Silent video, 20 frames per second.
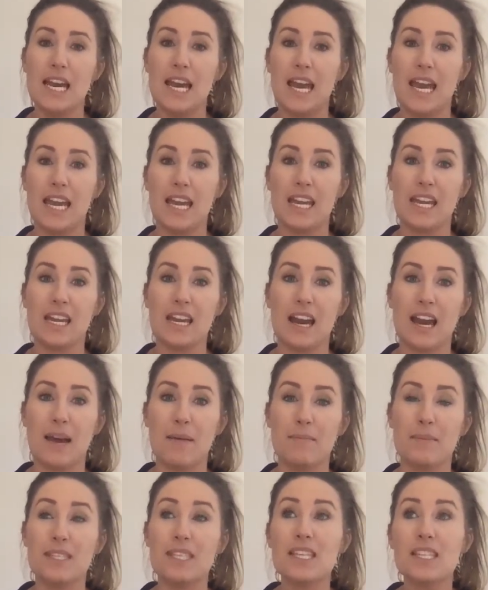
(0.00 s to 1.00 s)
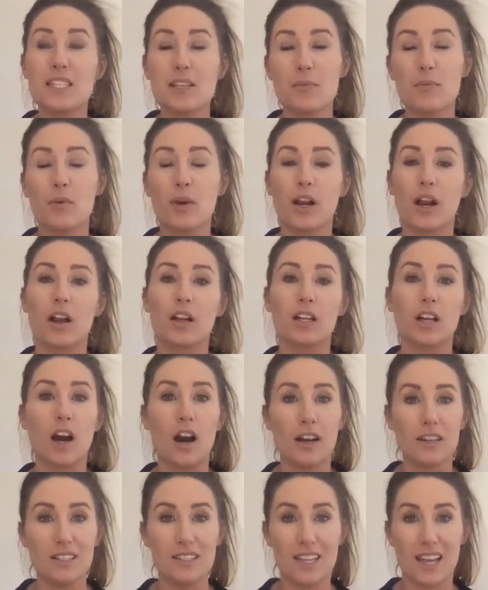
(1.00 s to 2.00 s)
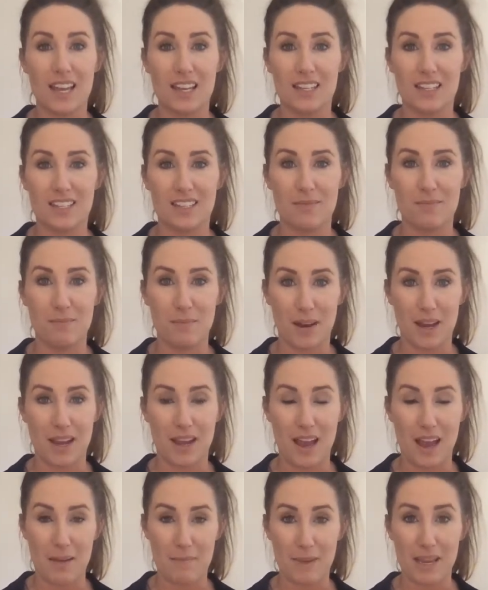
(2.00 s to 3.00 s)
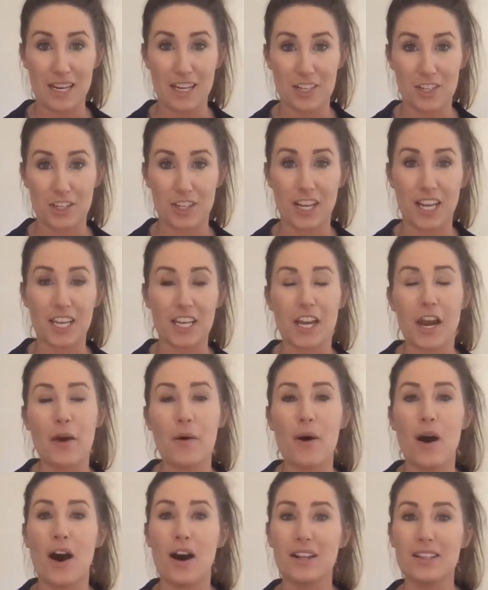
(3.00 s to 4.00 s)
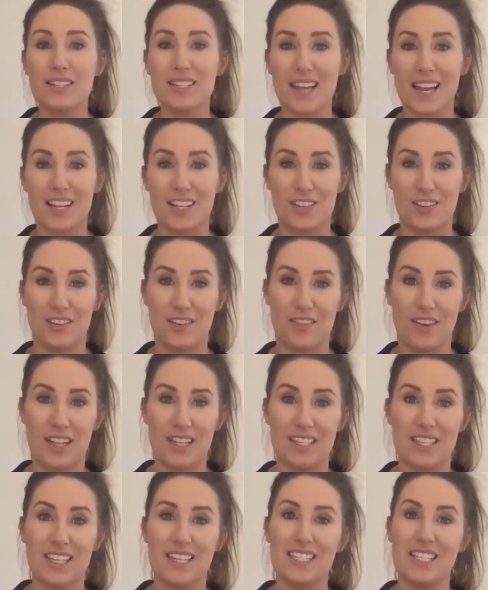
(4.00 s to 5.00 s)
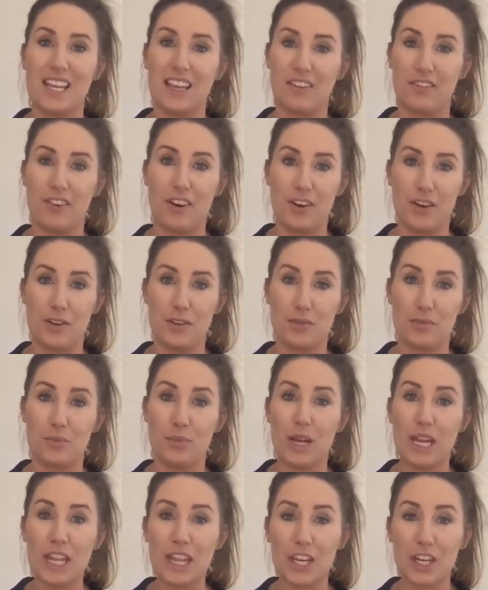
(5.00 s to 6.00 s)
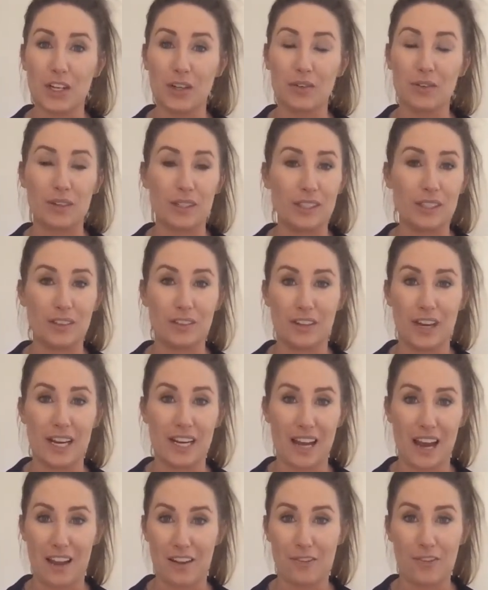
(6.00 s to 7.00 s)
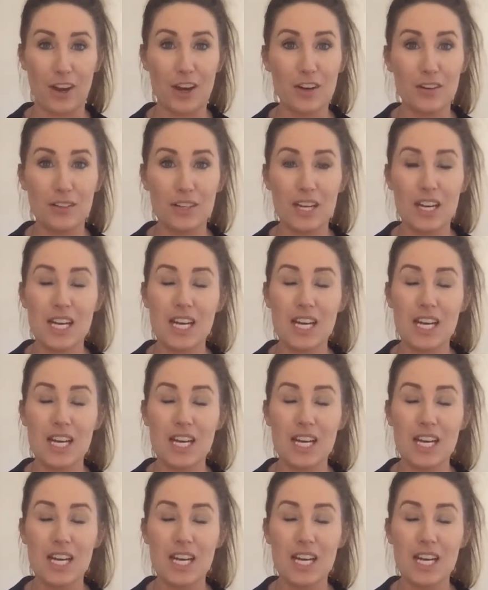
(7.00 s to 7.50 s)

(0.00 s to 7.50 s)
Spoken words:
a system where our content manager can go on site to events and take photos with her really great iPhone.